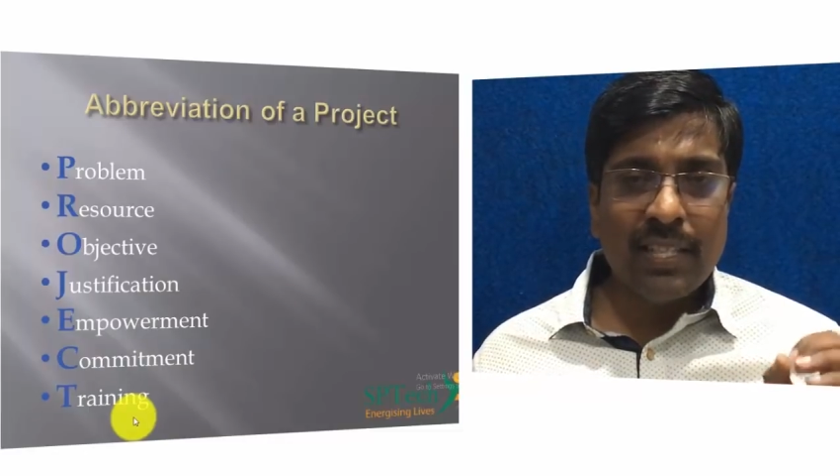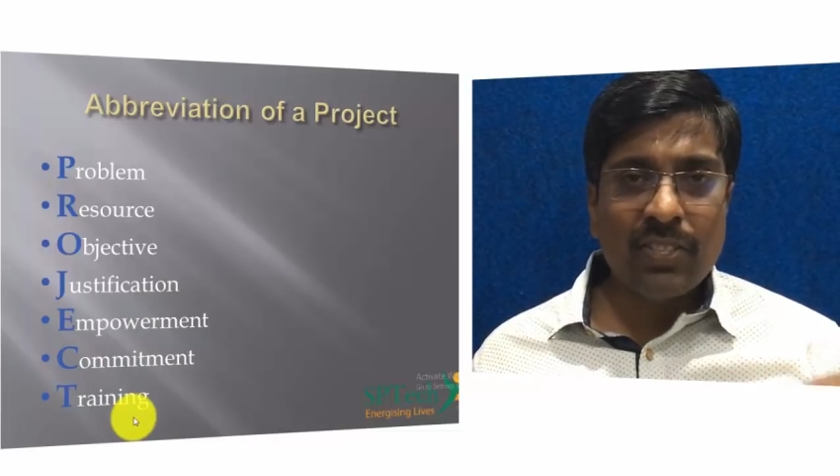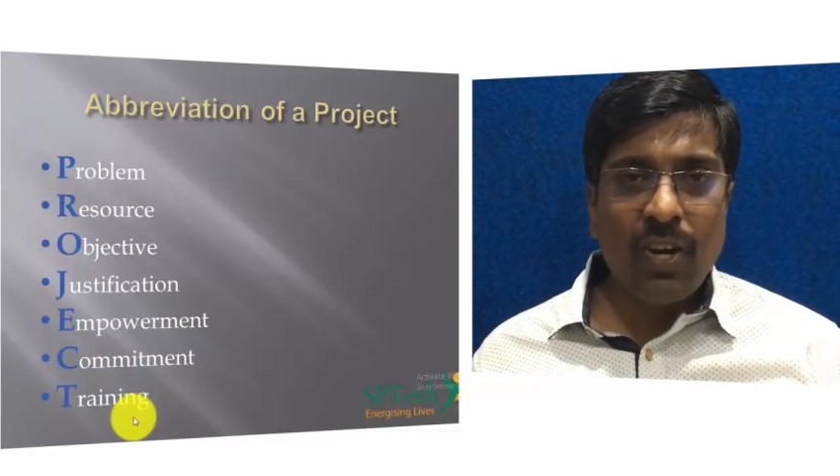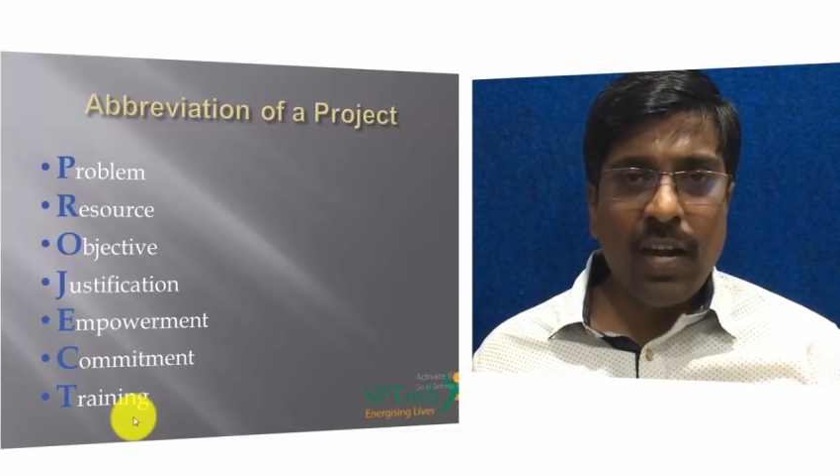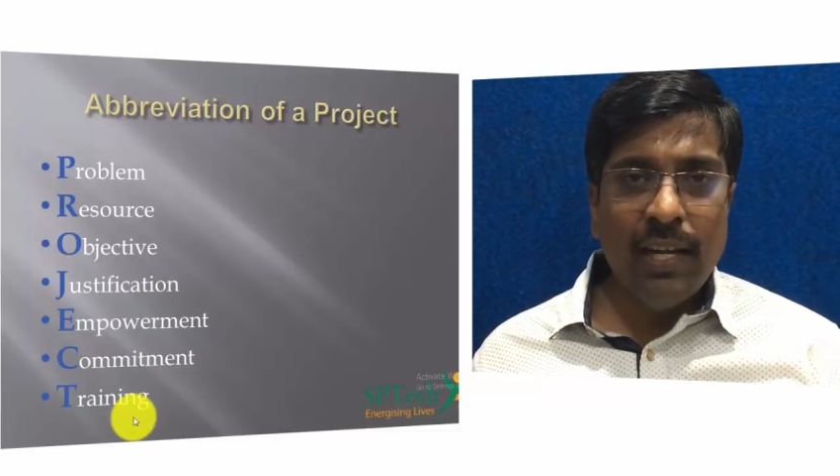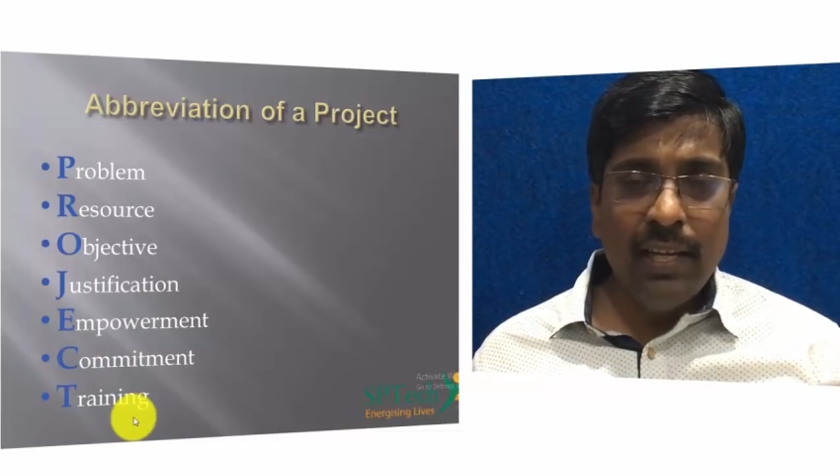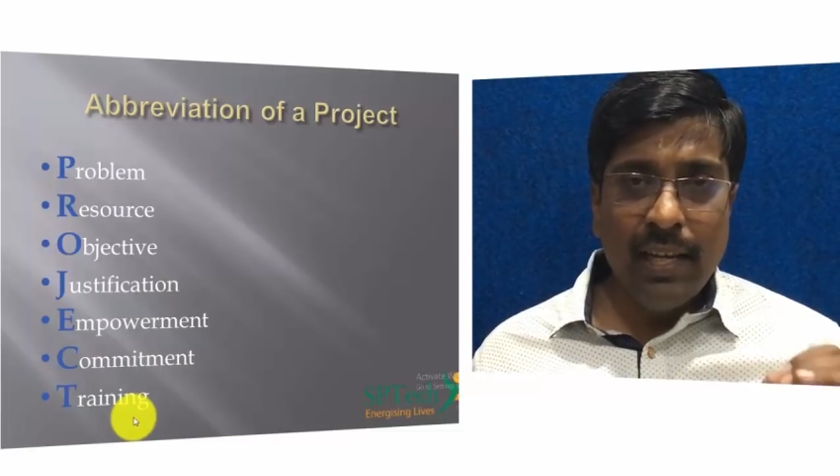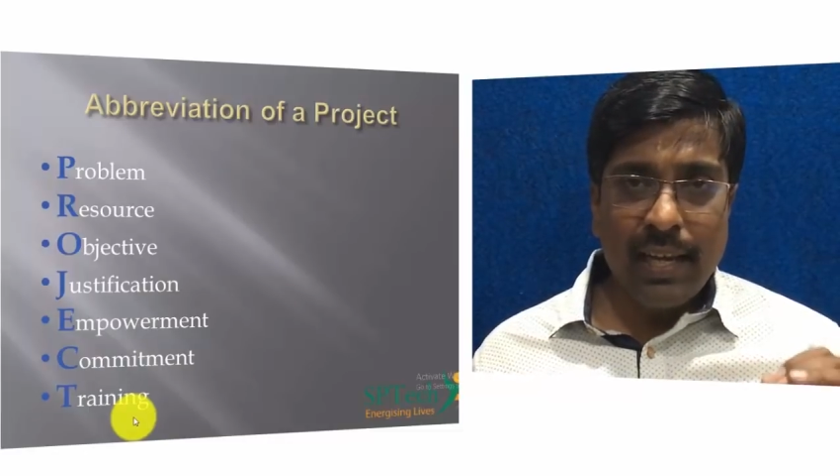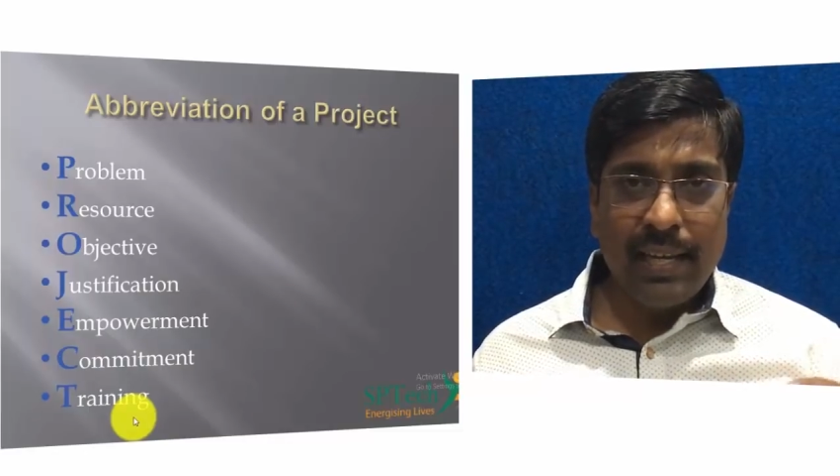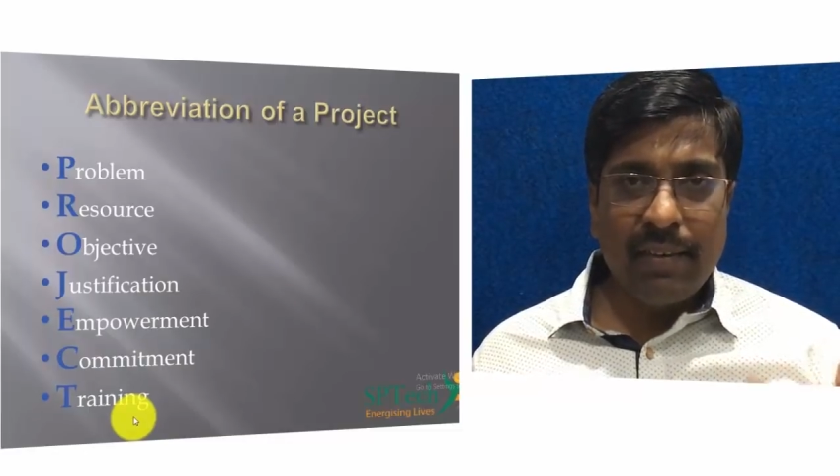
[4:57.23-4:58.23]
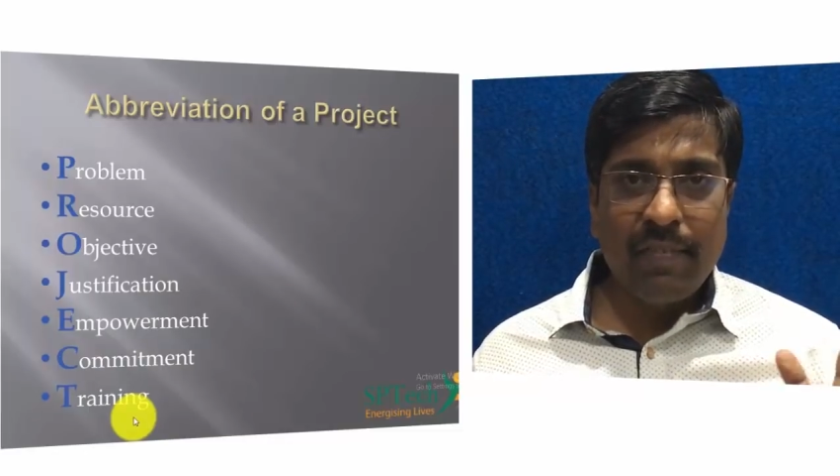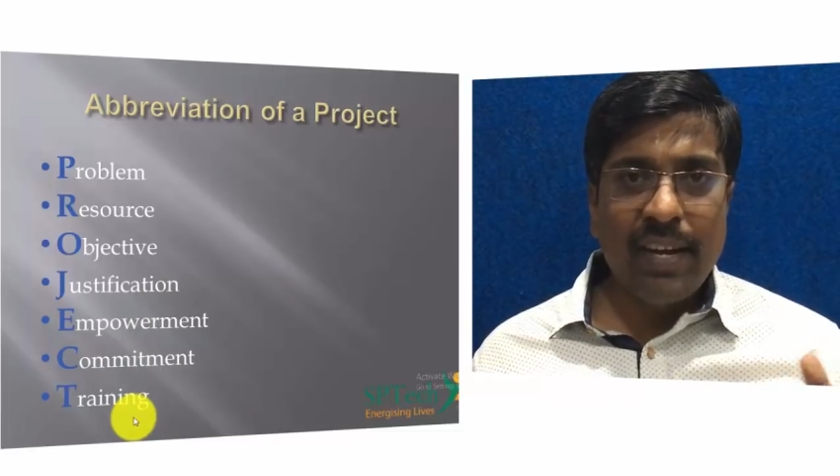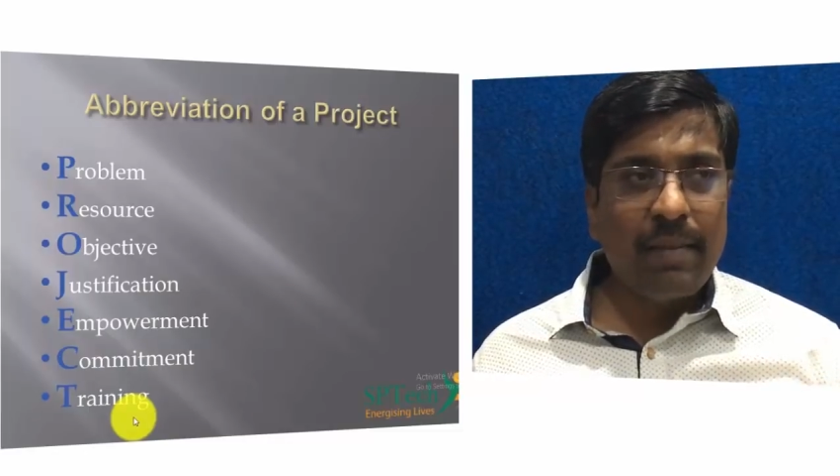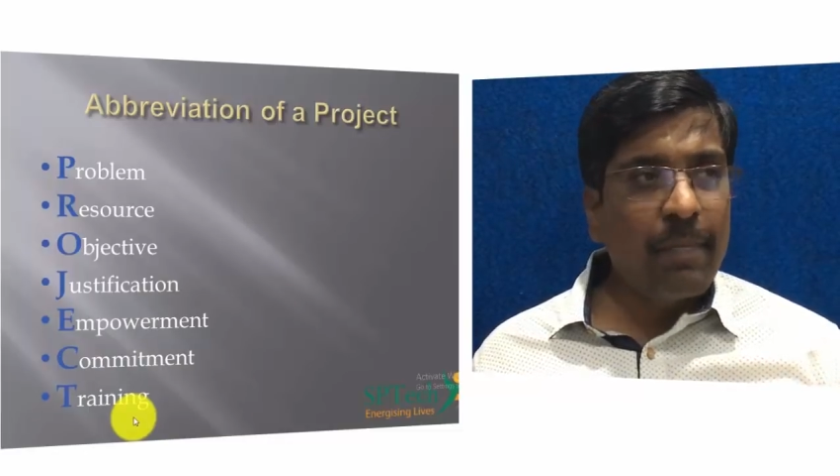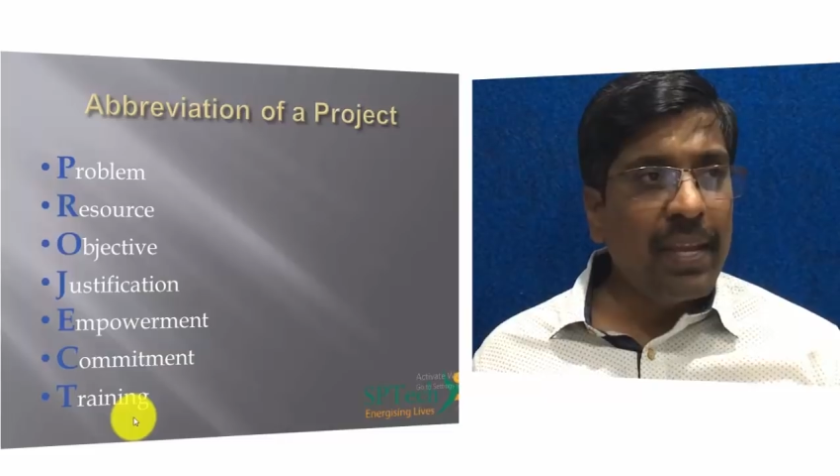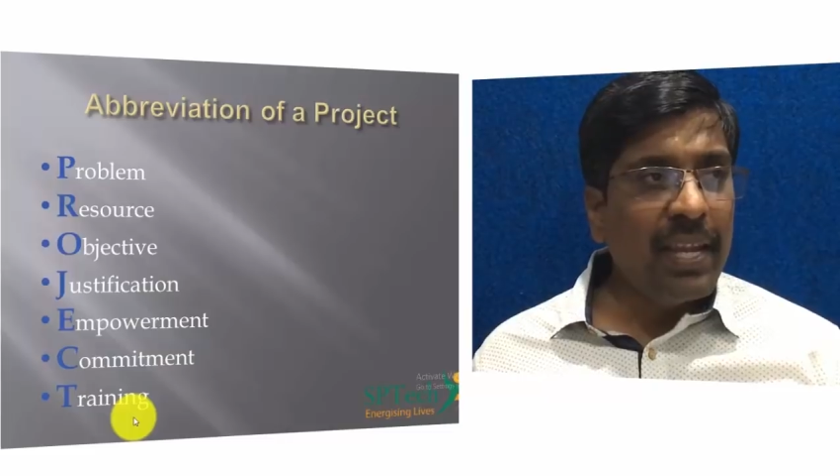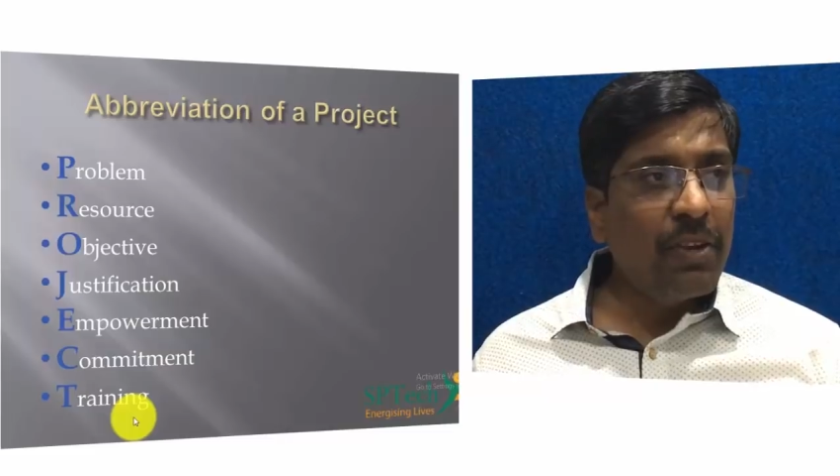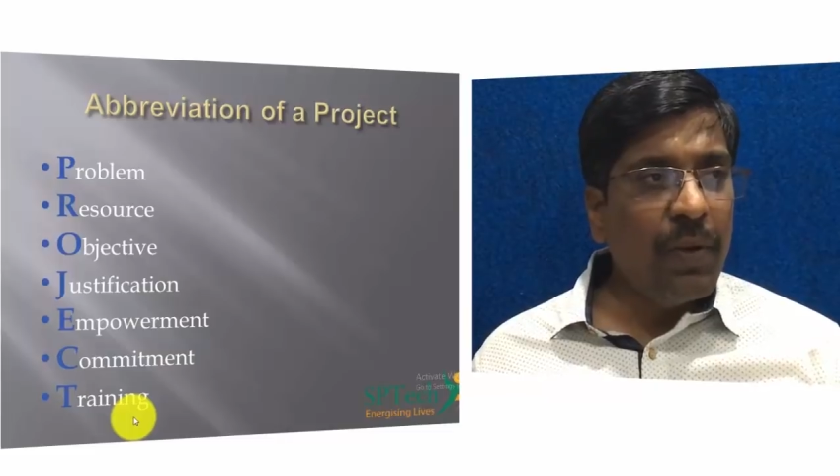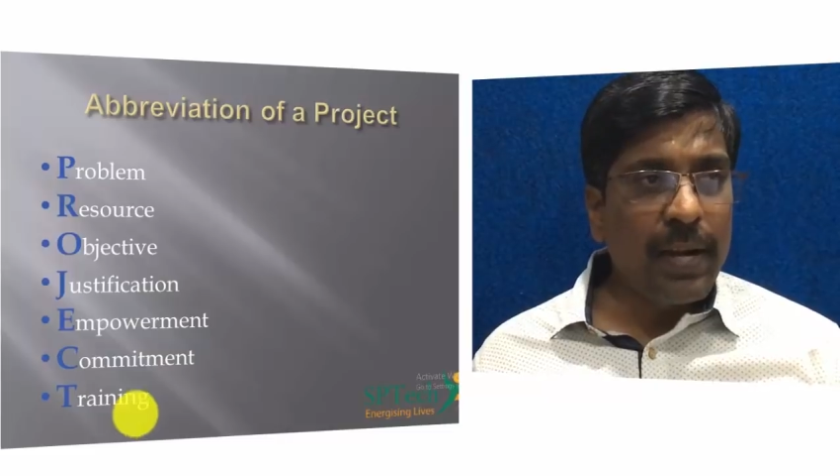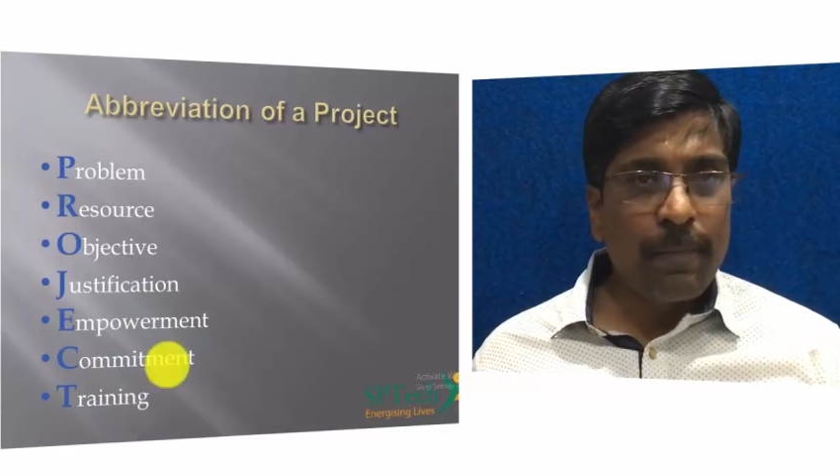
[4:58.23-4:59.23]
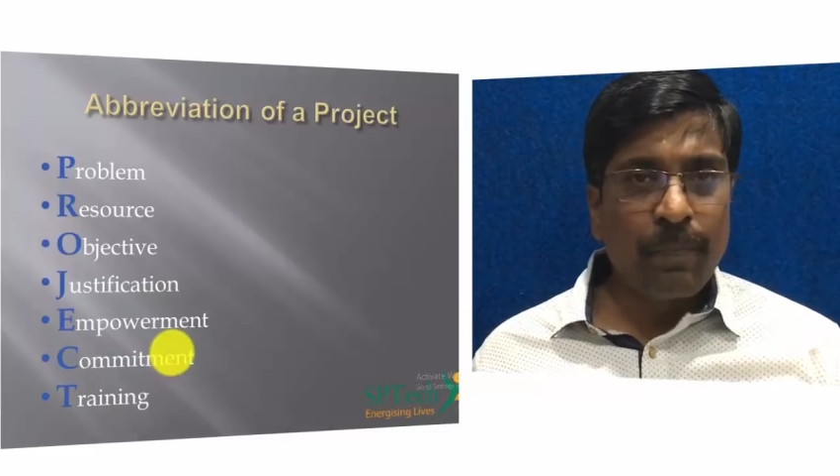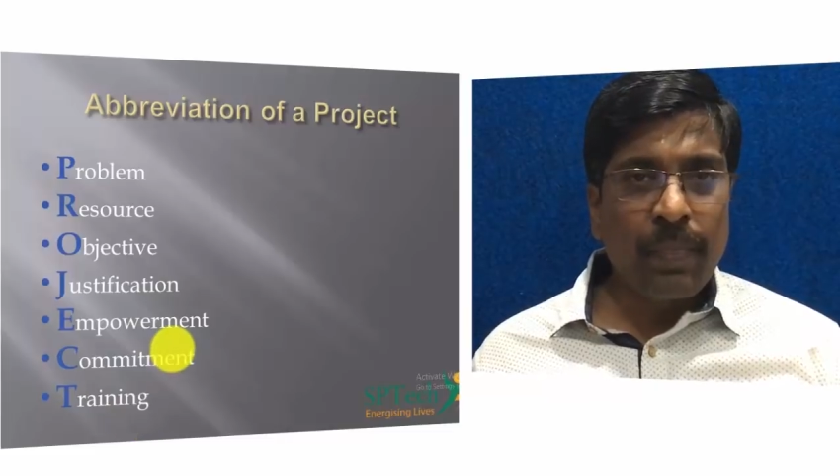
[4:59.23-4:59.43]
has got definite meaning to it.